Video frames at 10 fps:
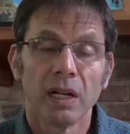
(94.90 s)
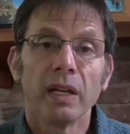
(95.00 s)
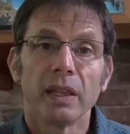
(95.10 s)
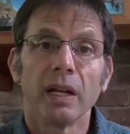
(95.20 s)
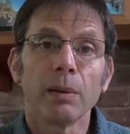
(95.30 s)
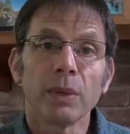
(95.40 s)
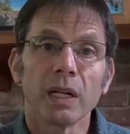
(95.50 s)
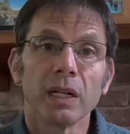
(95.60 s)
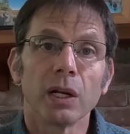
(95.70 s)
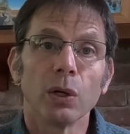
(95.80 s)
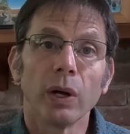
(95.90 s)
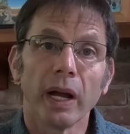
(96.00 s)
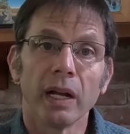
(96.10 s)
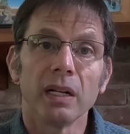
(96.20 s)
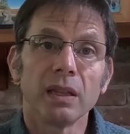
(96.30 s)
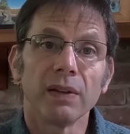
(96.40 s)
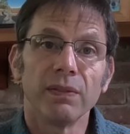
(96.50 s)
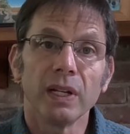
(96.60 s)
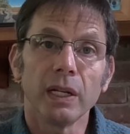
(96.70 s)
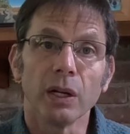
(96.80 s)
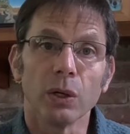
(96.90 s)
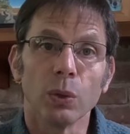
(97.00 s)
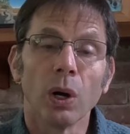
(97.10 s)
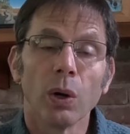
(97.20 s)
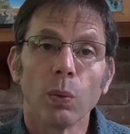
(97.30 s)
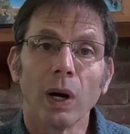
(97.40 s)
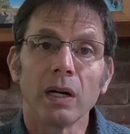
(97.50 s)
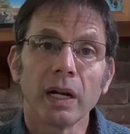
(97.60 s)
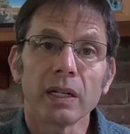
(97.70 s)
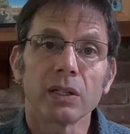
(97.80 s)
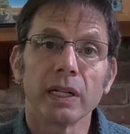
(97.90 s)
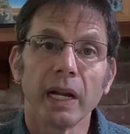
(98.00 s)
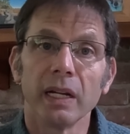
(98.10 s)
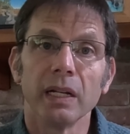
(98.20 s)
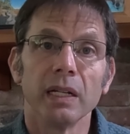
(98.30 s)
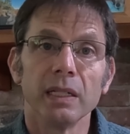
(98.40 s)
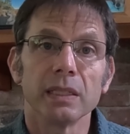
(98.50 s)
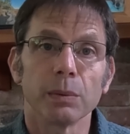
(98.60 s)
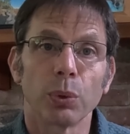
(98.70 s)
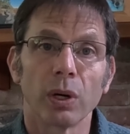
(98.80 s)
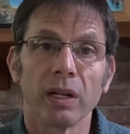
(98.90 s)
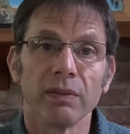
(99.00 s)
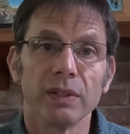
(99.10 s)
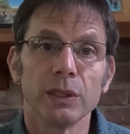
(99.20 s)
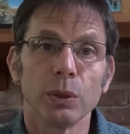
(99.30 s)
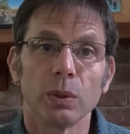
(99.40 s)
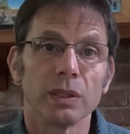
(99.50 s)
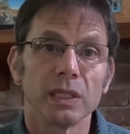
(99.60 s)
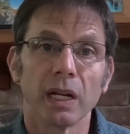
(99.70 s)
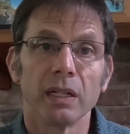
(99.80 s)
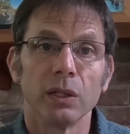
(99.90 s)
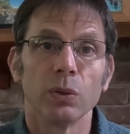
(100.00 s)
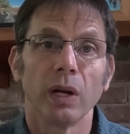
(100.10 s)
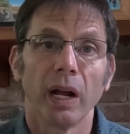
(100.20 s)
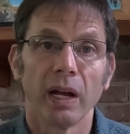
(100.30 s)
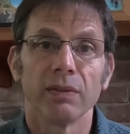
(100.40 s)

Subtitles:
Then I'm going to go edit the video while I create any supporting visuals that I don't have